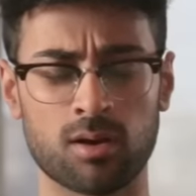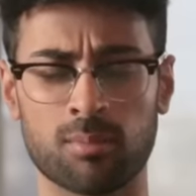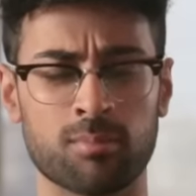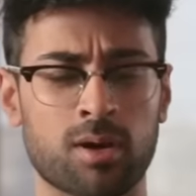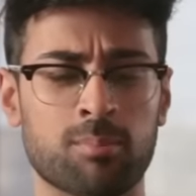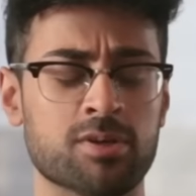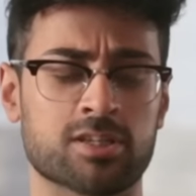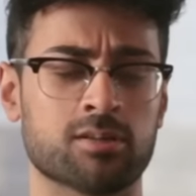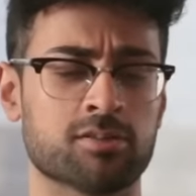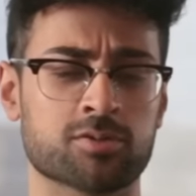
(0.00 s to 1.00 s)
I'm, I'm
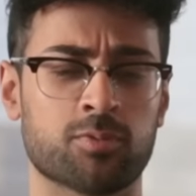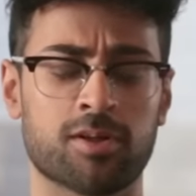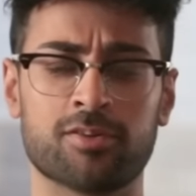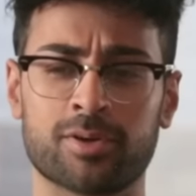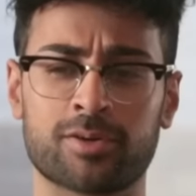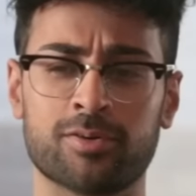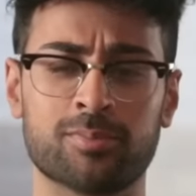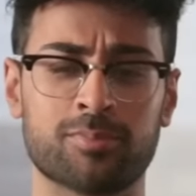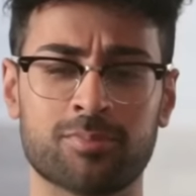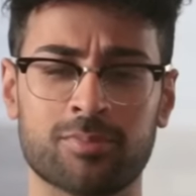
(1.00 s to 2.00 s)
missing. There's one other big
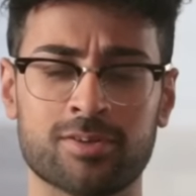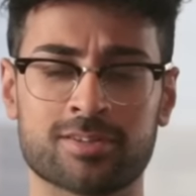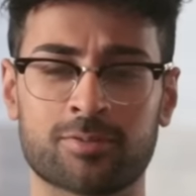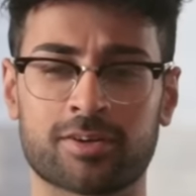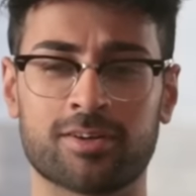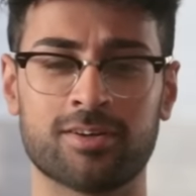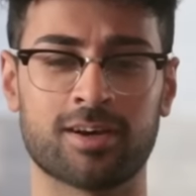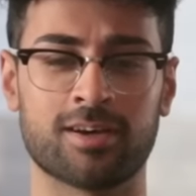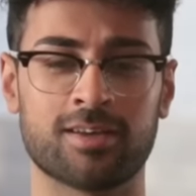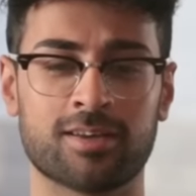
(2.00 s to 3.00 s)
group. What is it? Working on
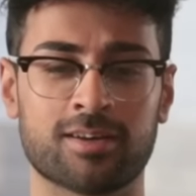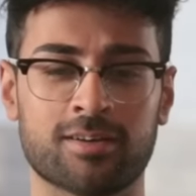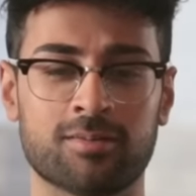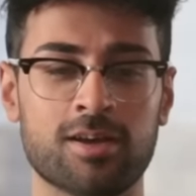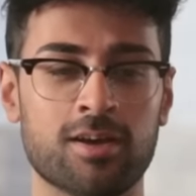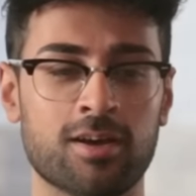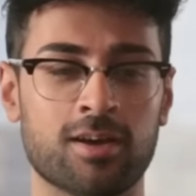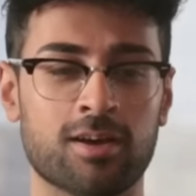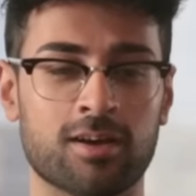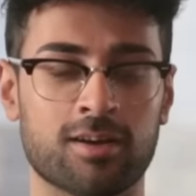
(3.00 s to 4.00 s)
Dying. Uh,
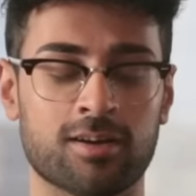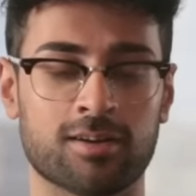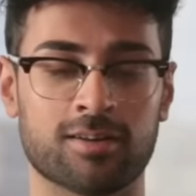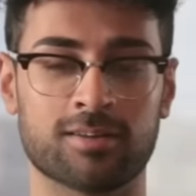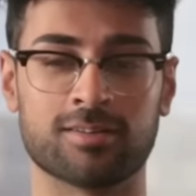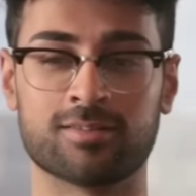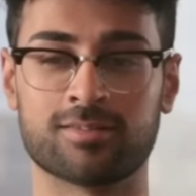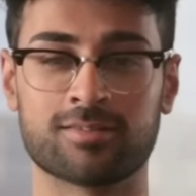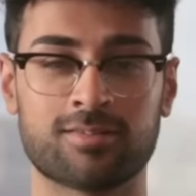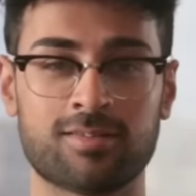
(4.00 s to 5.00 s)
uh,
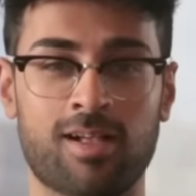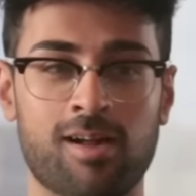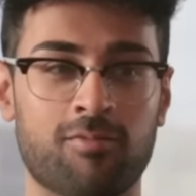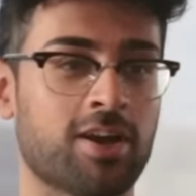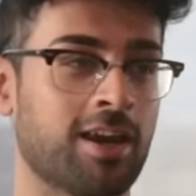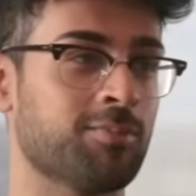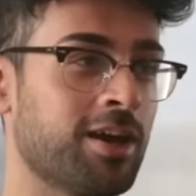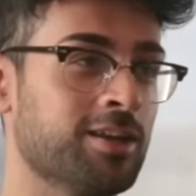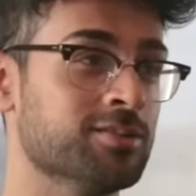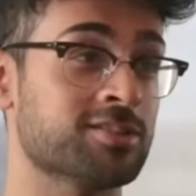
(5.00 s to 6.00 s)
I'm forgetting. But
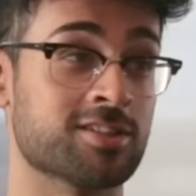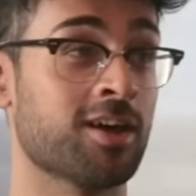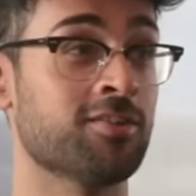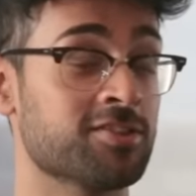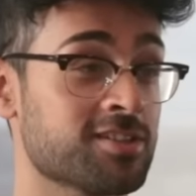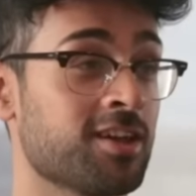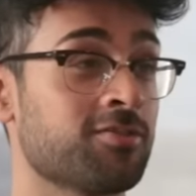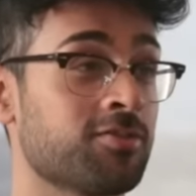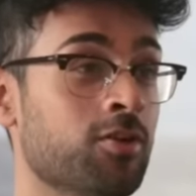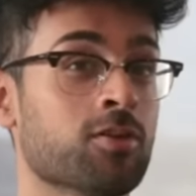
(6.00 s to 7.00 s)
anyways, there's a lot of there's yeah. a lot
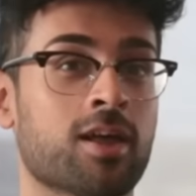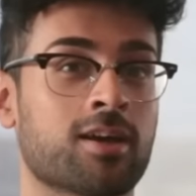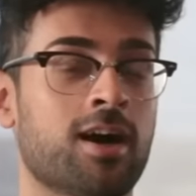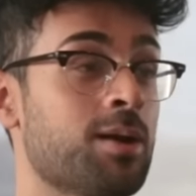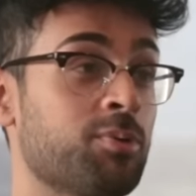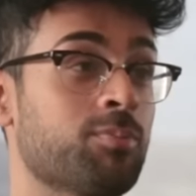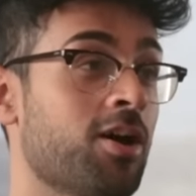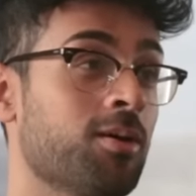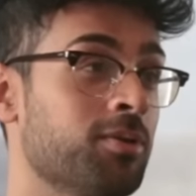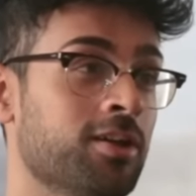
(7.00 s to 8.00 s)
of oh like a hyper
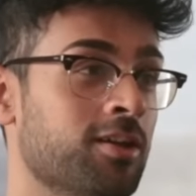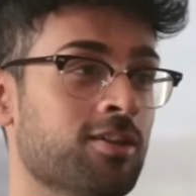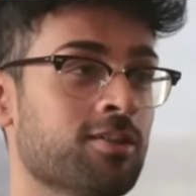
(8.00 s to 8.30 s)
pop and, and